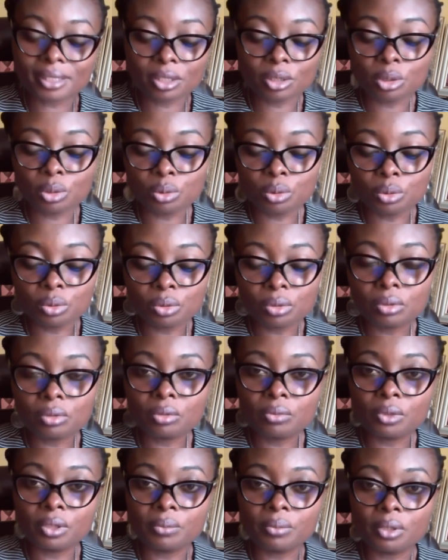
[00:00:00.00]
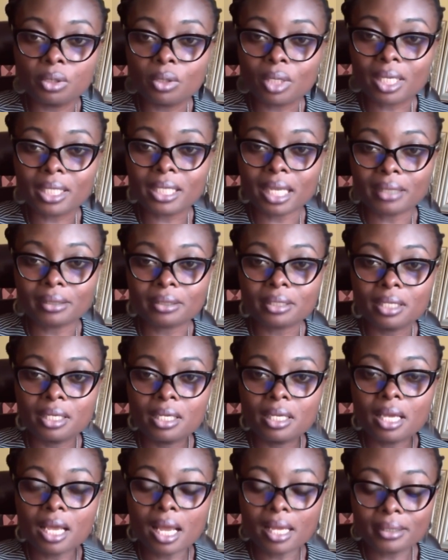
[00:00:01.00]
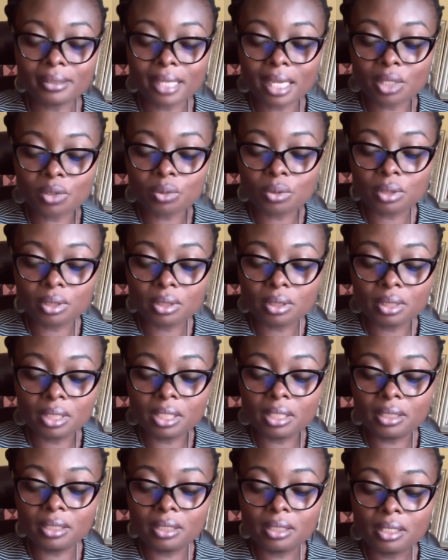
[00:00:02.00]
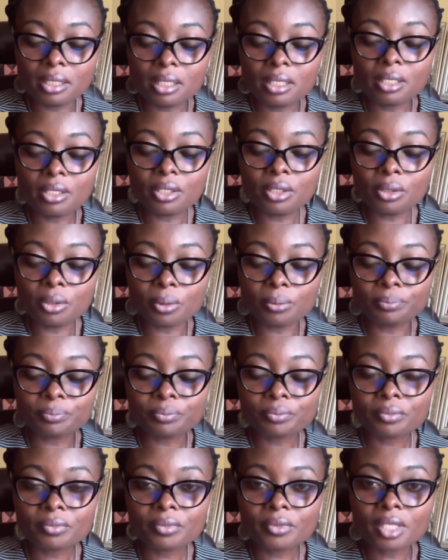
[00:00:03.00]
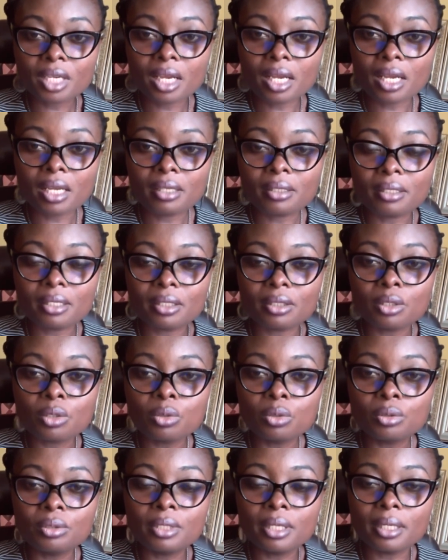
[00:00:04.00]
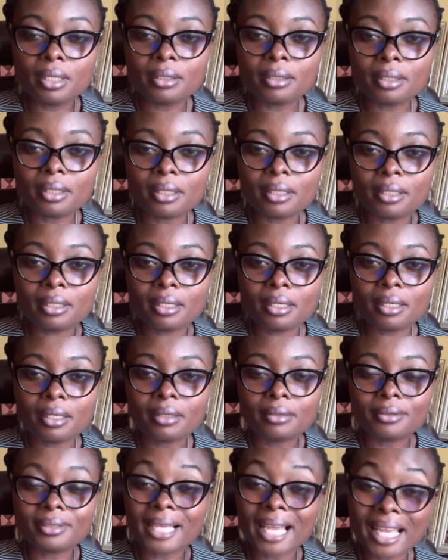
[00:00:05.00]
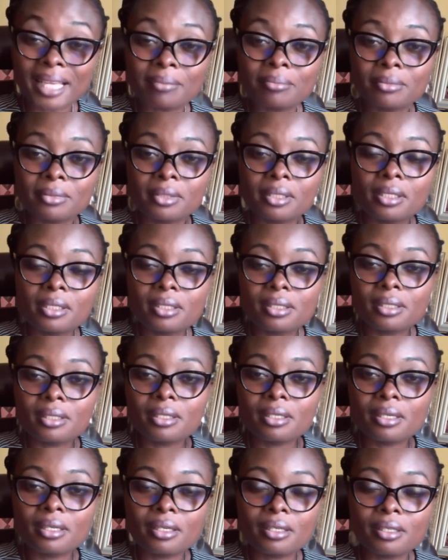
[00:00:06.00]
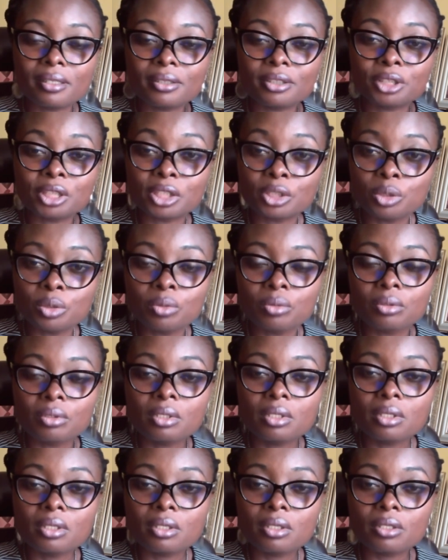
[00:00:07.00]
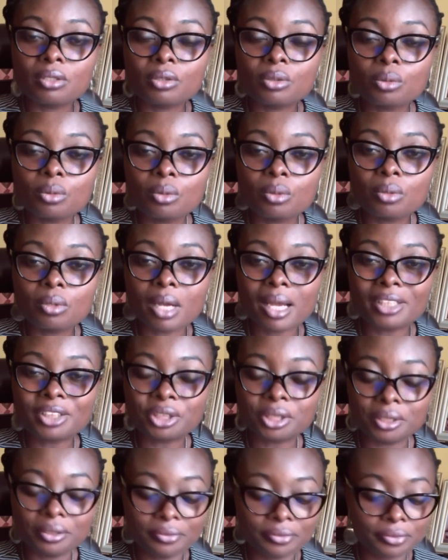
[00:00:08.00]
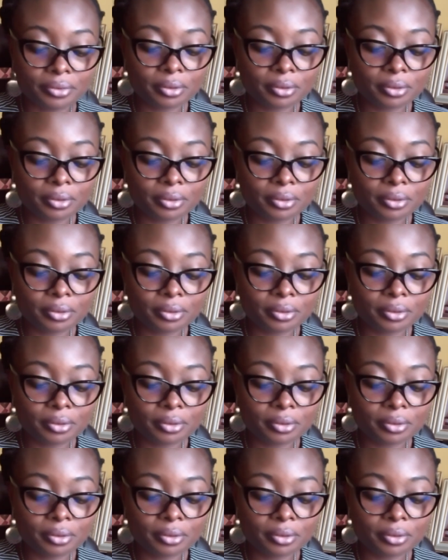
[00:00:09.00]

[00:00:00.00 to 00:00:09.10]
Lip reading: thing you will be looking at, and that will need, you know, a good time schedule to achieve.